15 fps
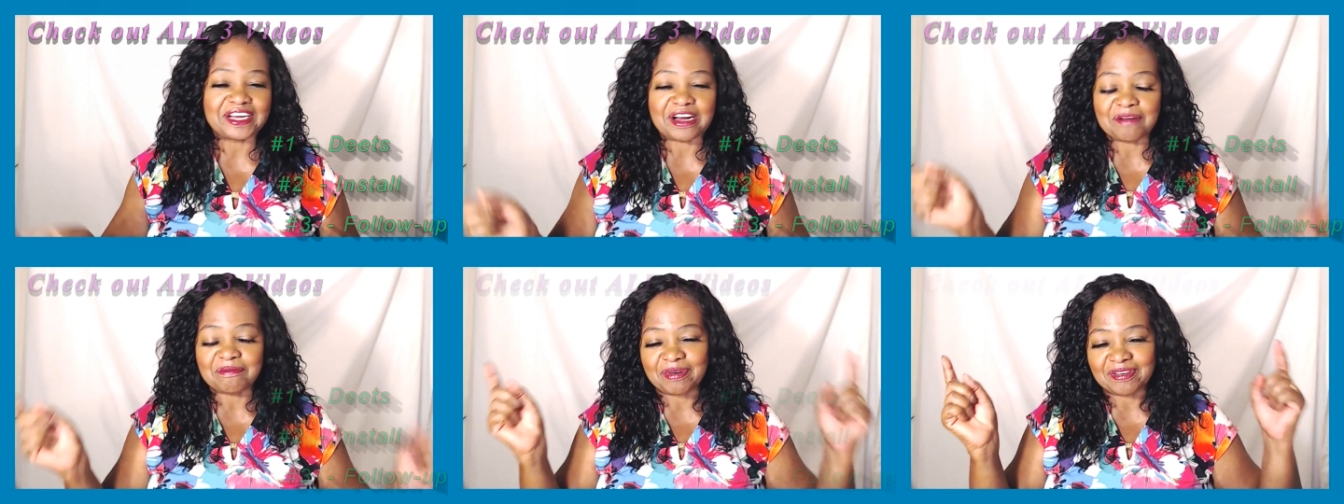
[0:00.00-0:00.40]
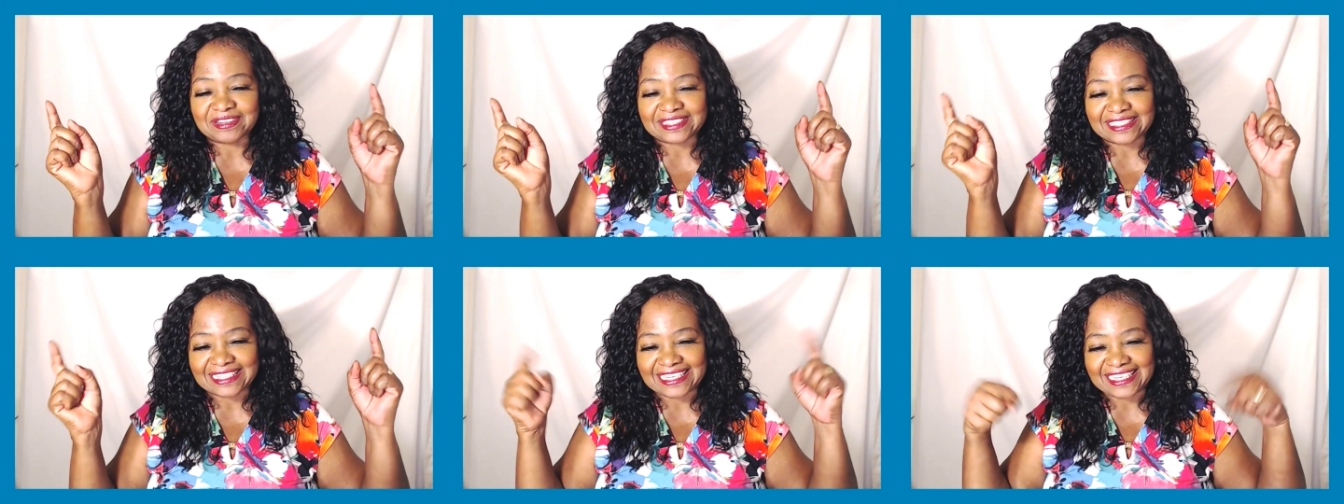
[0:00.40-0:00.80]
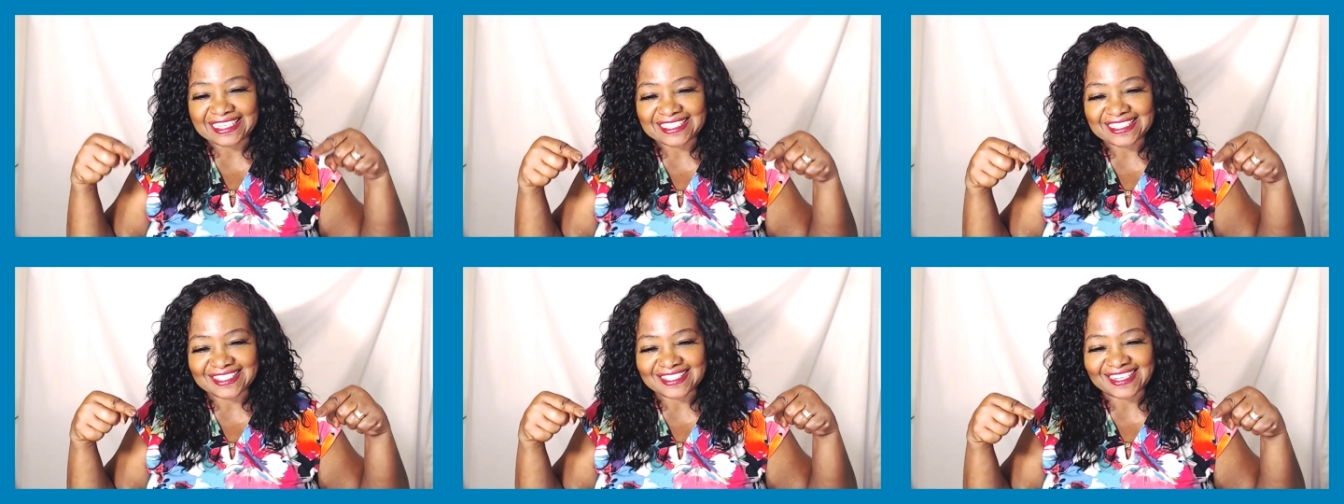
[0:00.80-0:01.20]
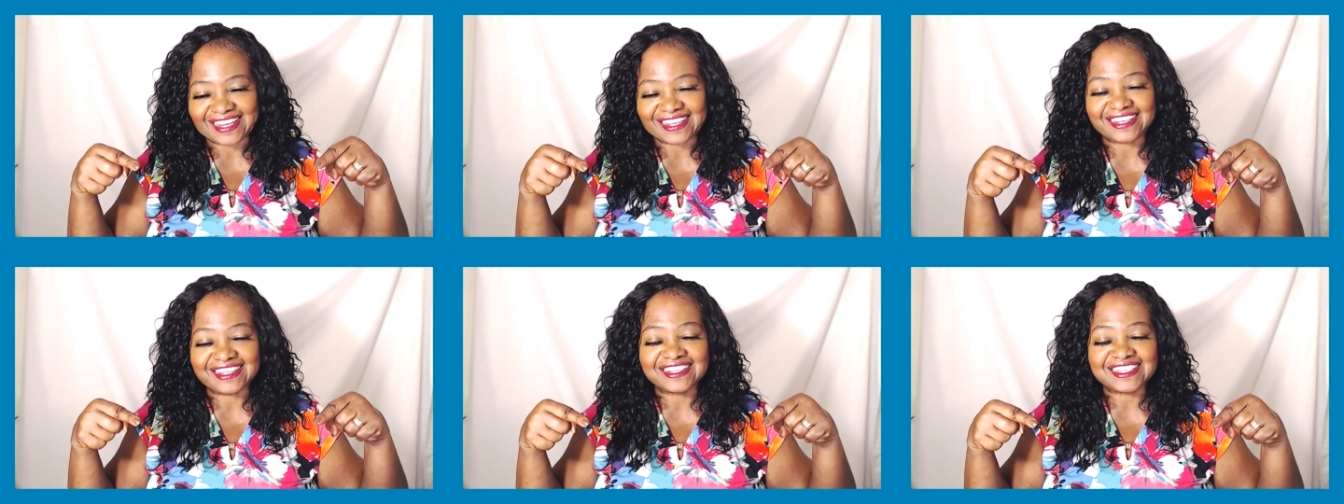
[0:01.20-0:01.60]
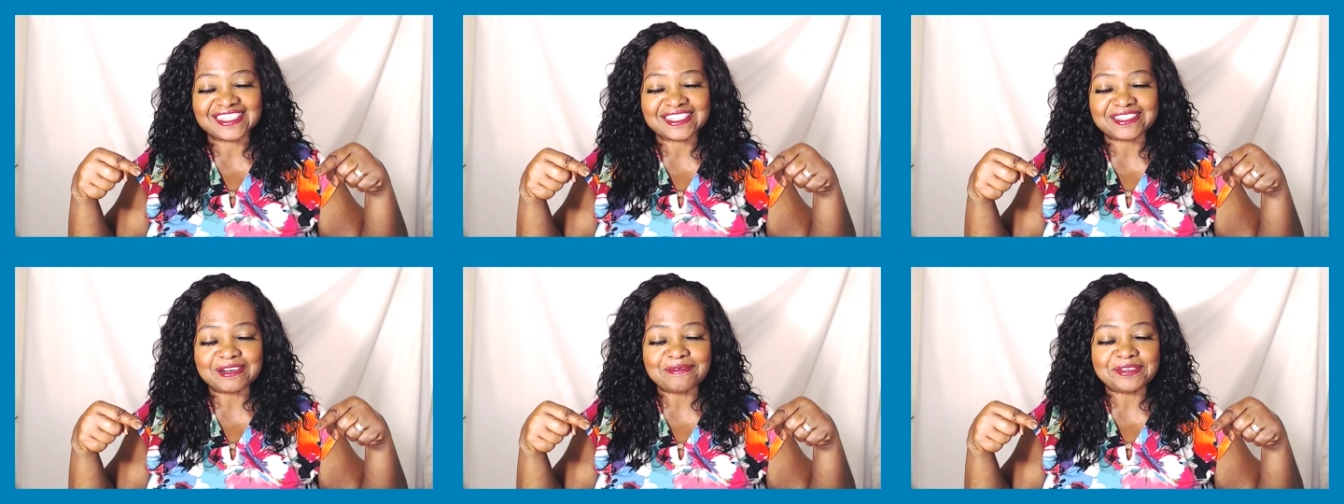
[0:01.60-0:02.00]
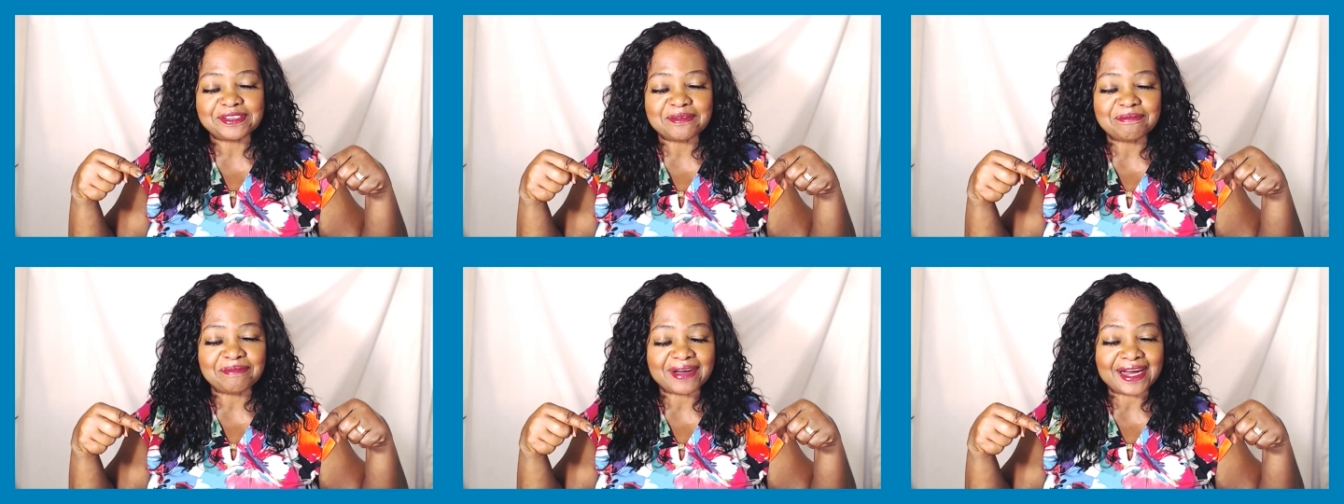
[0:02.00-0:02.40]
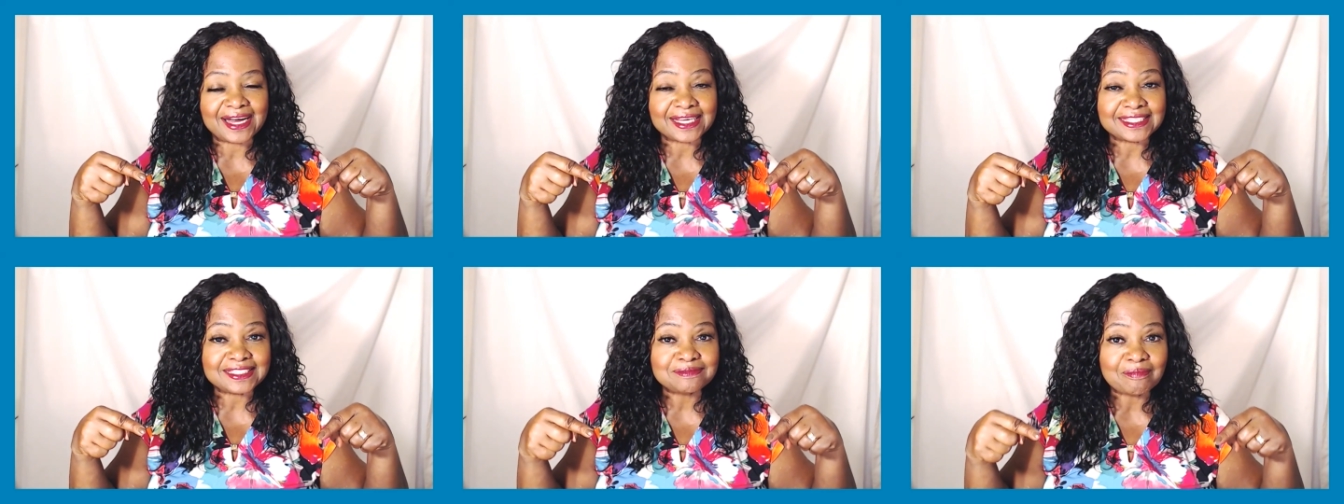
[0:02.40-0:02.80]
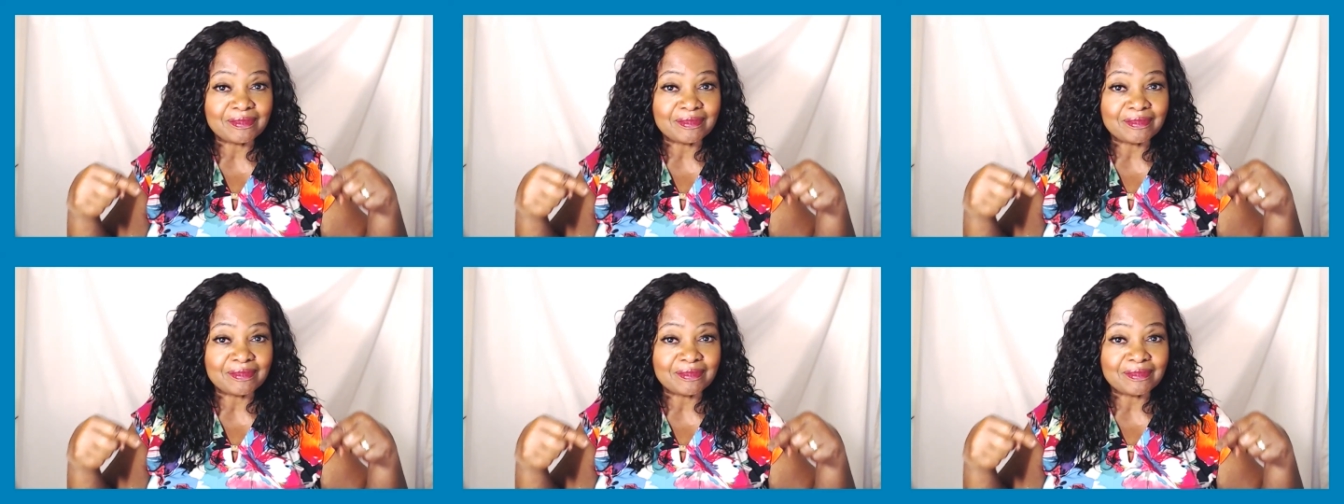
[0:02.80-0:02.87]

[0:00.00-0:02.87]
I'll post links down in the description box.